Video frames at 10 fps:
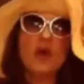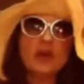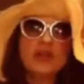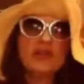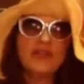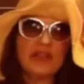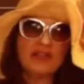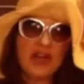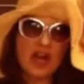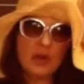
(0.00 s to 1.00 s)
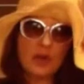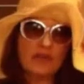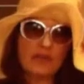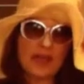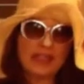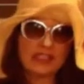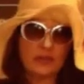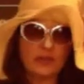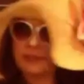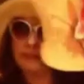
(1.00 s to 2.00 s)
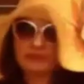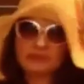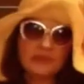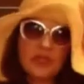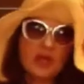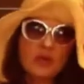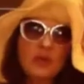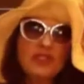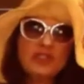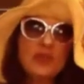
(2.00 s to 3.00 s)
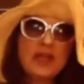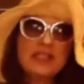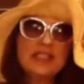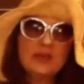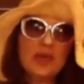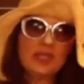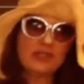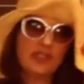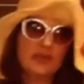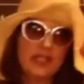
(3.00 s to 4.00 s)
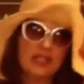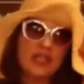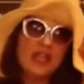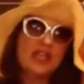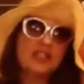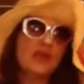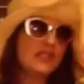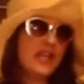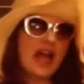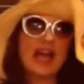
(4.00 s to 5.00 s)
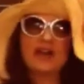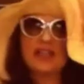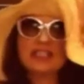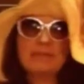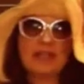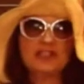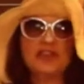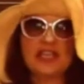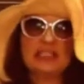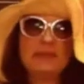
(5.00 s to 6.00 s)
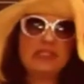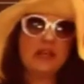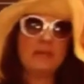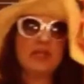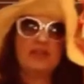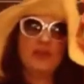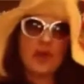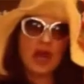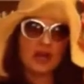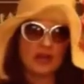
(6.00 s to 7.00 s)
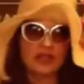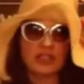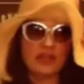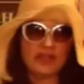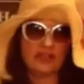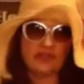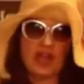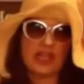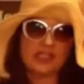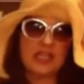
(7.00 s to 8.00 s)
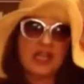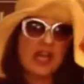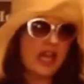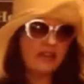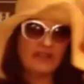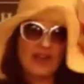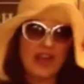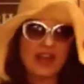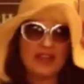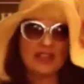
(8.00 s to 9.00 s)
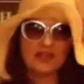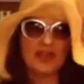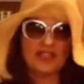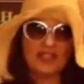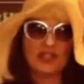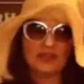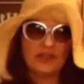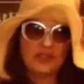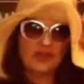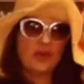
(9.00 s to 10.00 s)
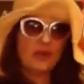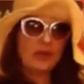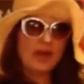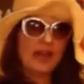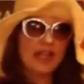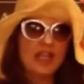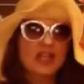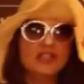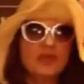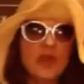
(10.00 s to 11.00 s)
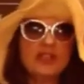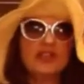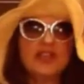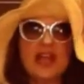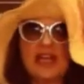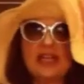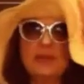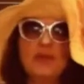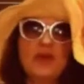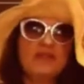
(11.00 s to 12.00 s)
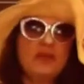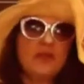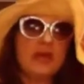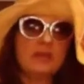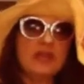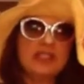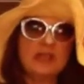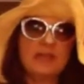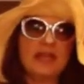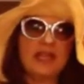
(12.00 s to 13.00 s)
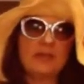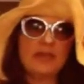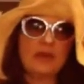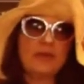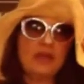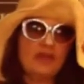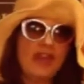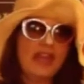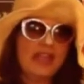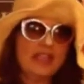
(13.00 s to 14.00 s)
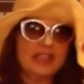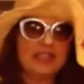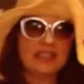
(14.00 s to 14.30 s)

or your favorite artwork from last week. We just want to see what you're doing. So it, I don't expect you guys to be done, but if you are, you know, that's great. And if you're not, that's great too. So don't worry about it. So Rachel, at any point, if you want to bring somebody up, that would be great.